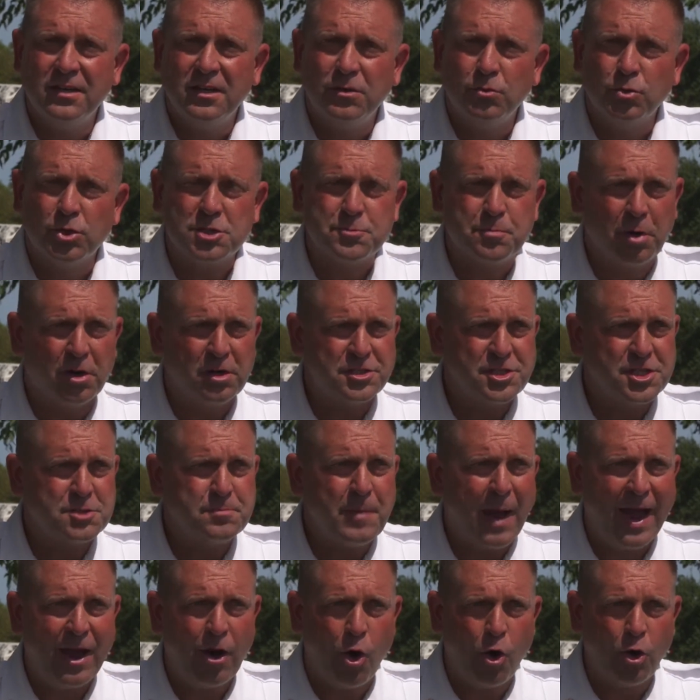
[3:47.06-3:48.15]
was purchased
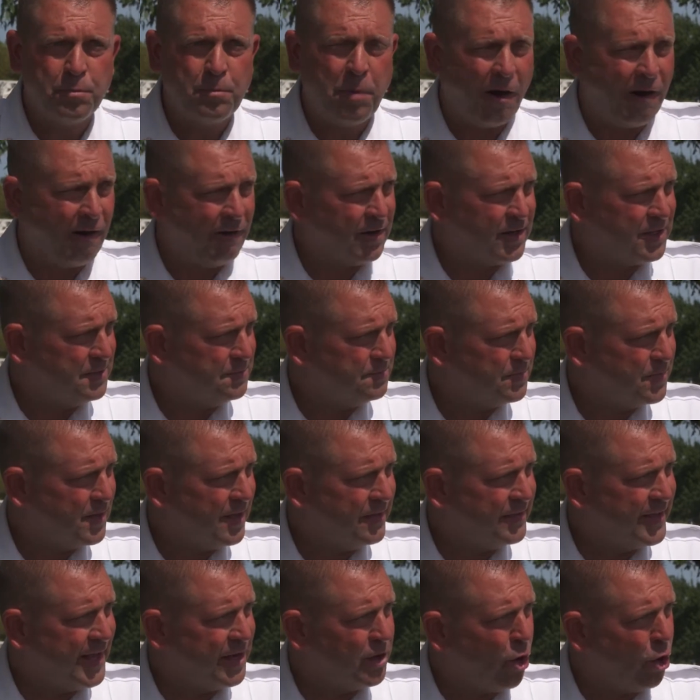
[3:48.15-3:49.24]
by Oak Park,
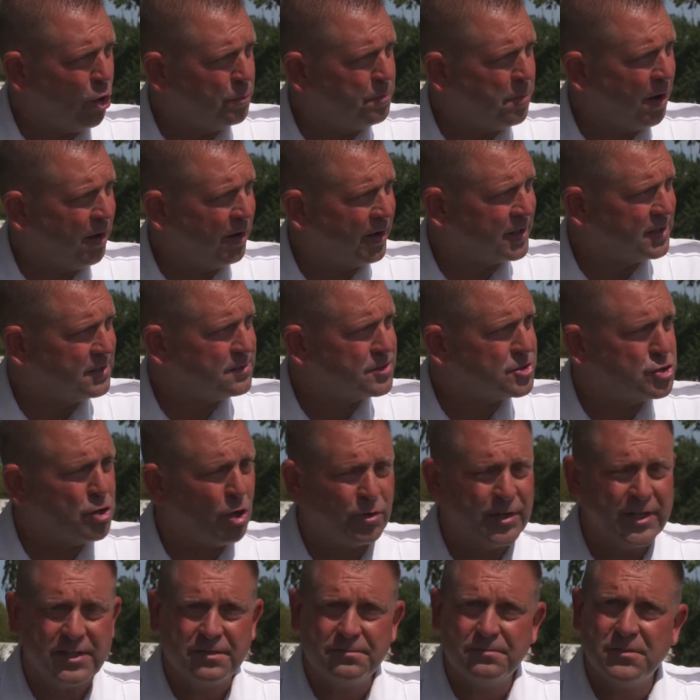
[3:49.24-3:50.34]
and then Oak Park
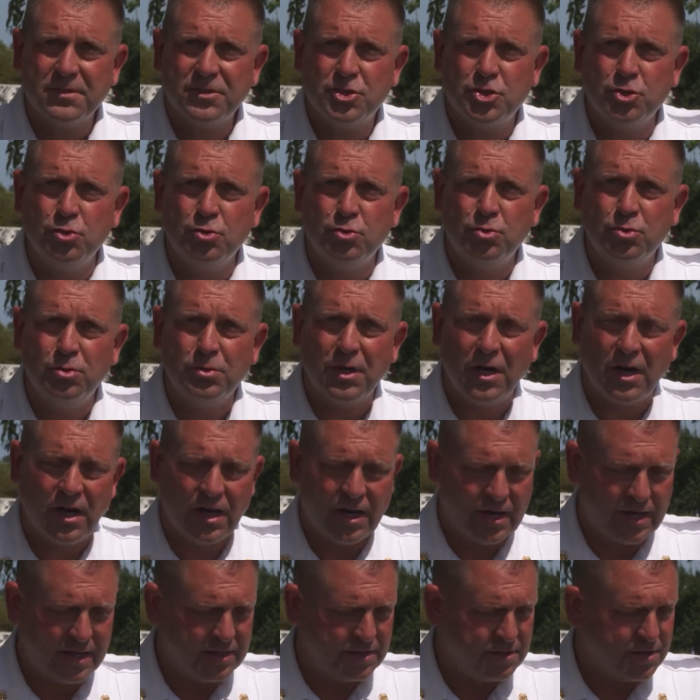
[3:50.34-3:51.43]
sold it to
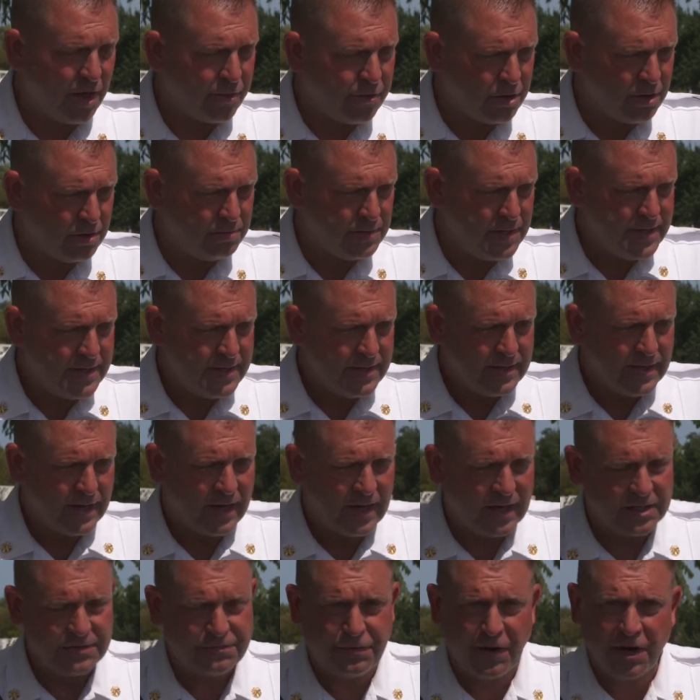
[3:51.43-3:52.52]
another
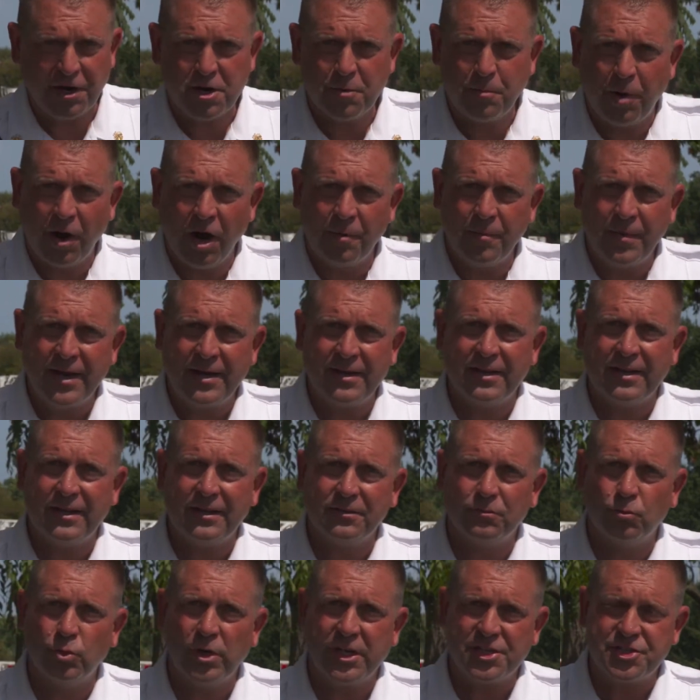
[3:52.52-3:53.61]
fire department,
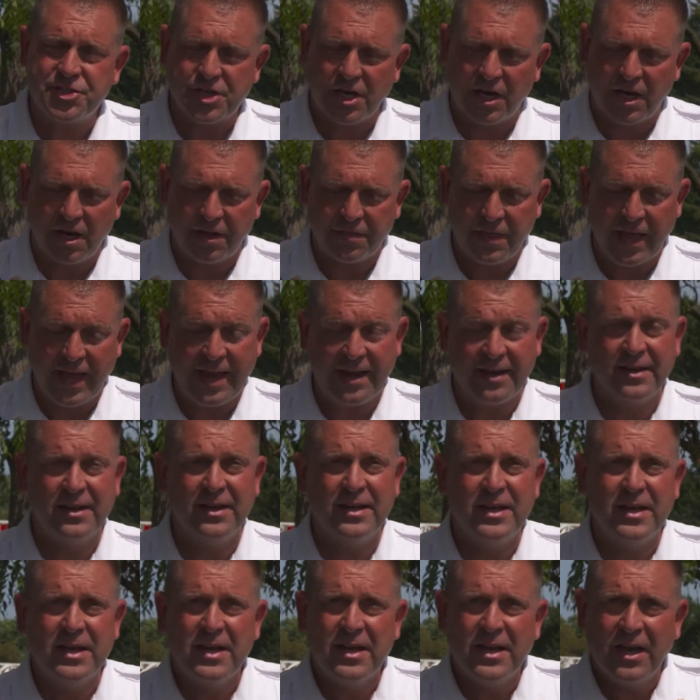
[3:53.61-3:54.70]
which then
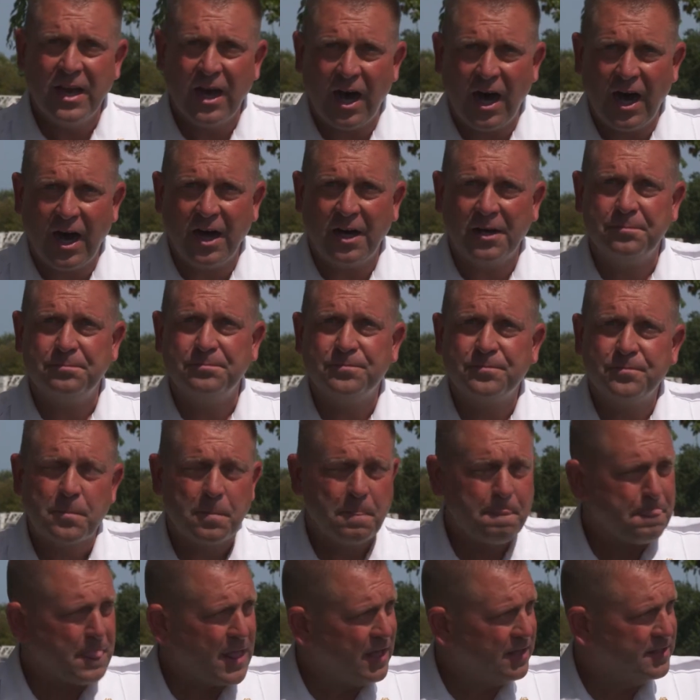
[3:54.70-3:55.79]

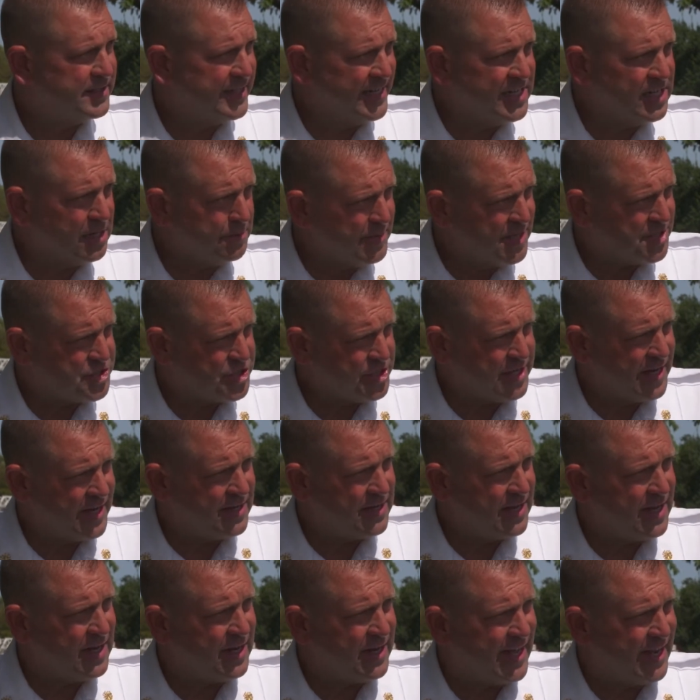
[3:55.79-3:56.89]
decommissioned it,
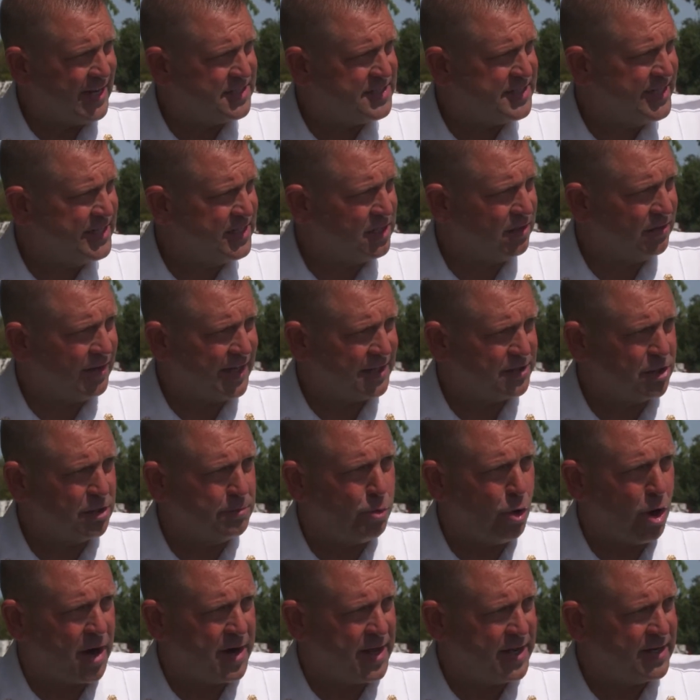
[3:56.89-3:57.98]
and an antique collector
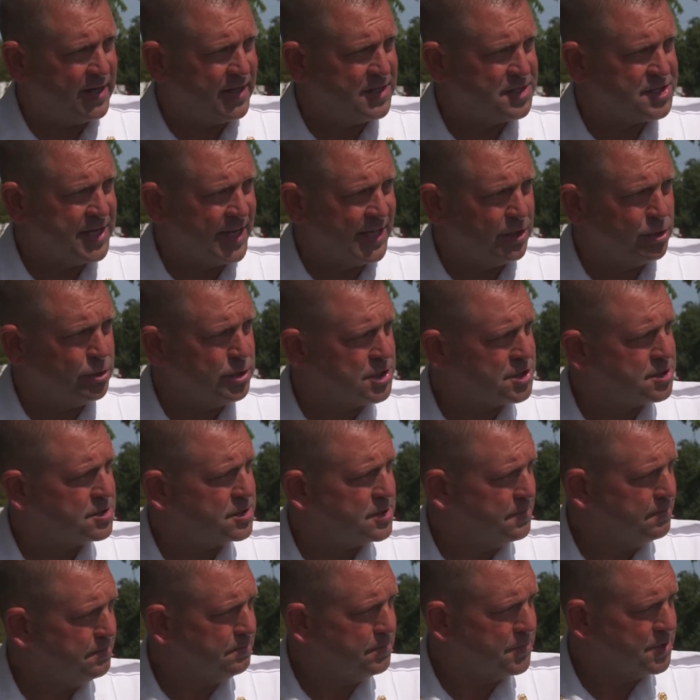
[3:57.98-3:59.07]
bought it in St. Louis,
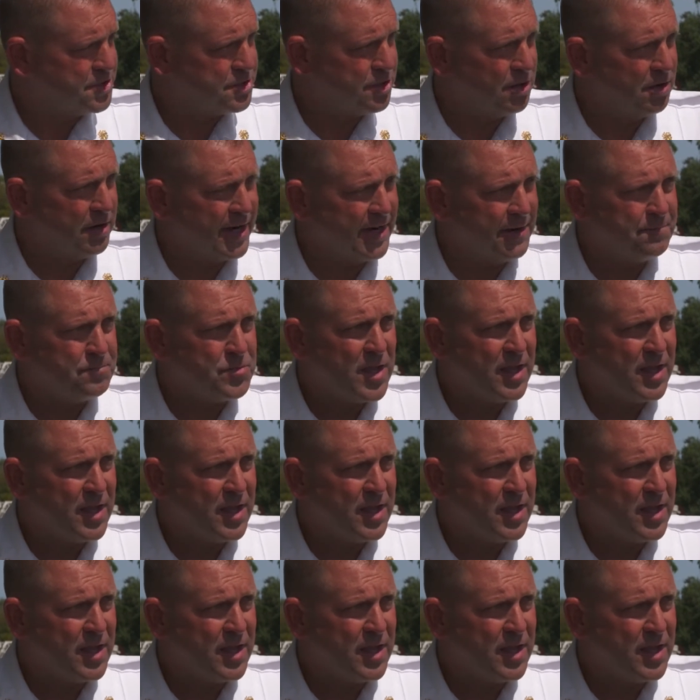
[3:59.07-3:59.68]
Missouri,